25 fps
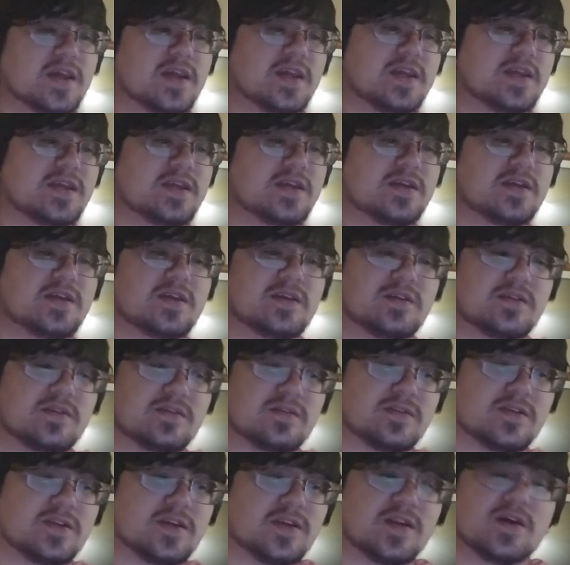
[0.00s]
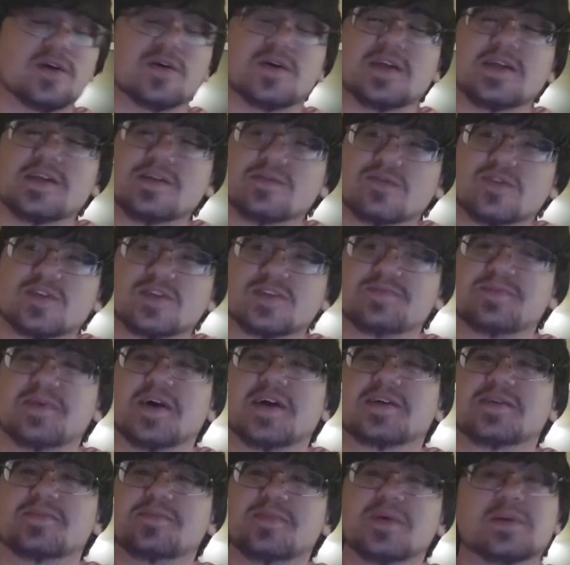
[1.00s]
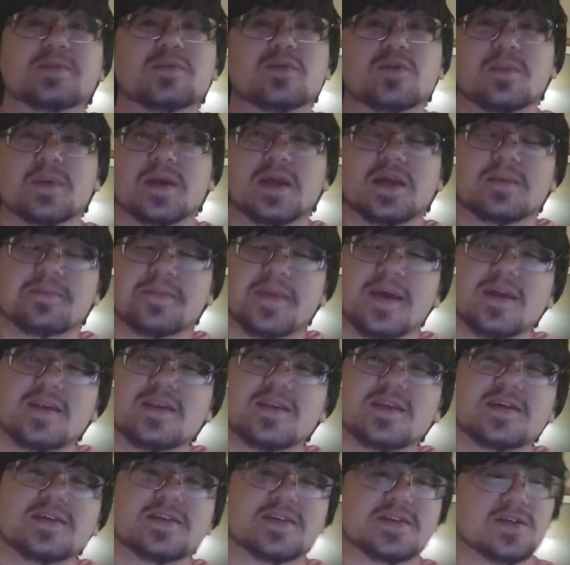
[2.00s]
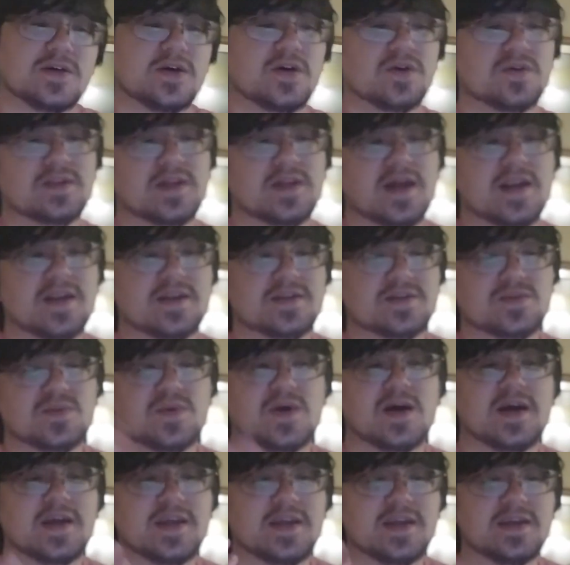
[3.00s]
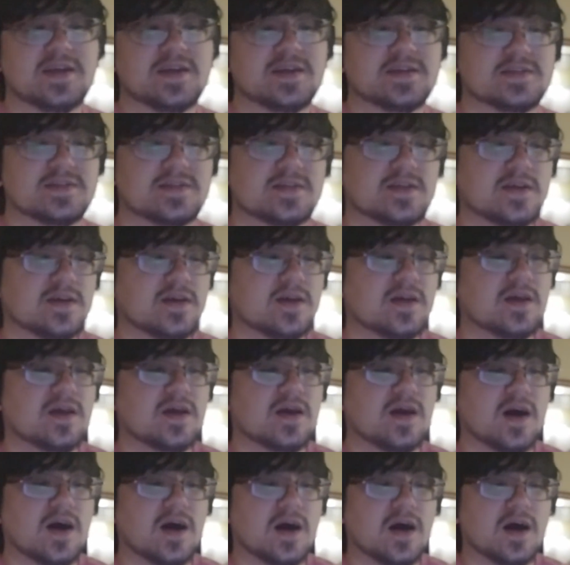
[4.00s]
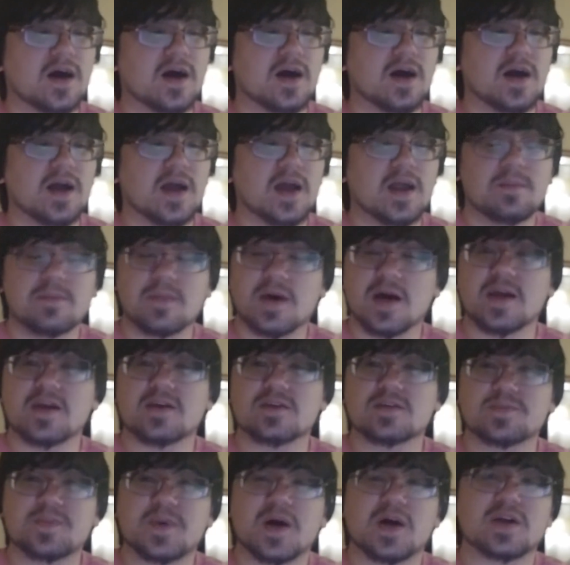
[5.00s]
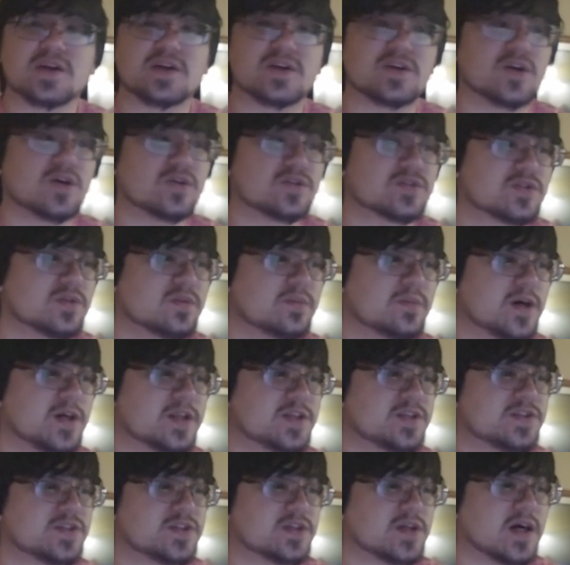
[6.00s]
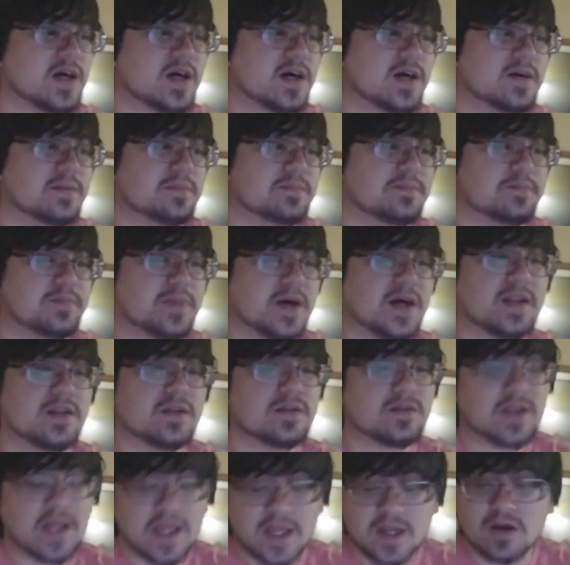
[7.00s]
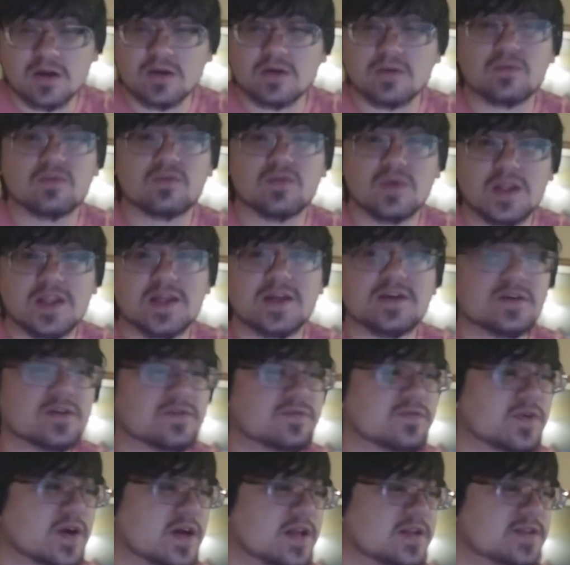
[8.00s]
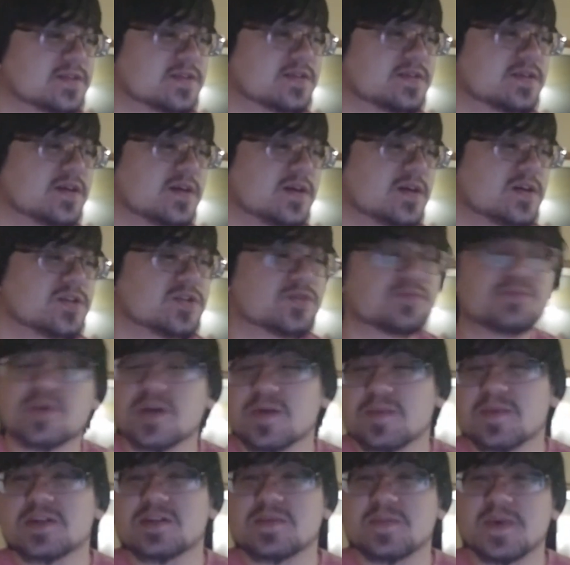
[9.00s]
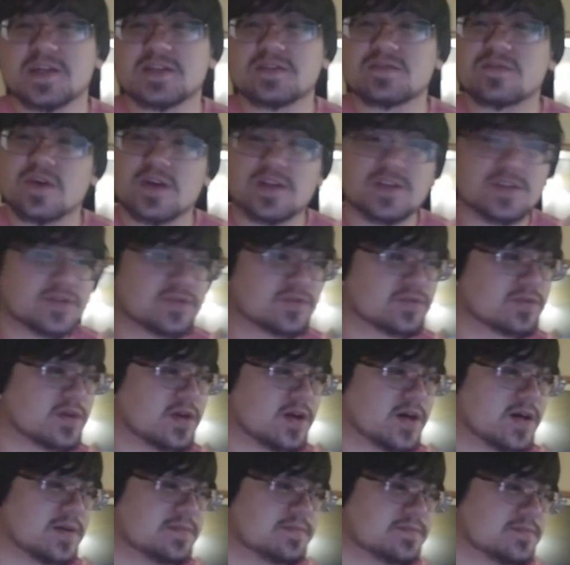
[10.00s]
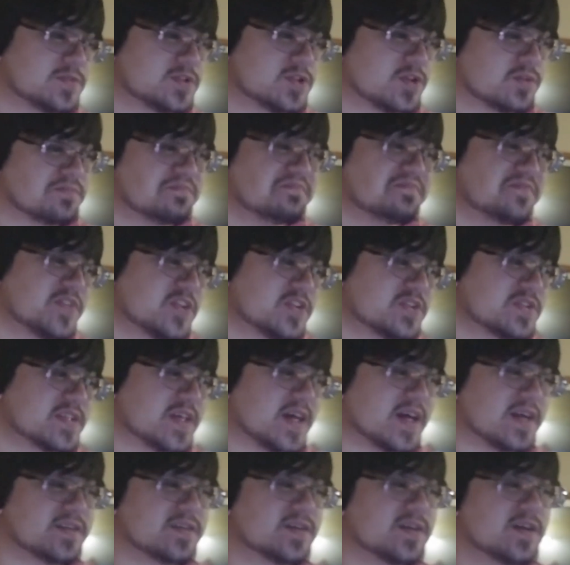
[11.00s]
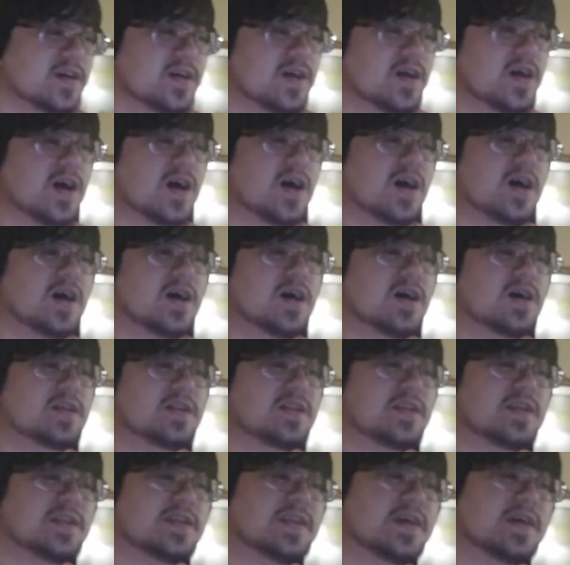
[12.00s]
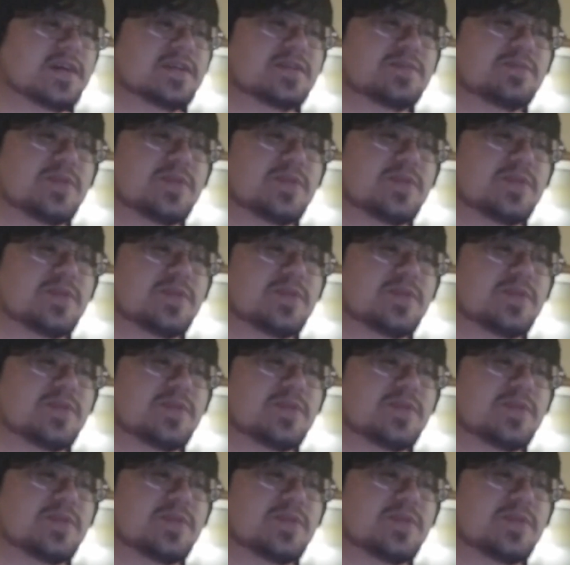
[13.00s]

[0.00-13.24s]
he respects people being manly. So that is why he's admires Bakugo so much. But they are really good friends, pretty much best friends. So there's that. The next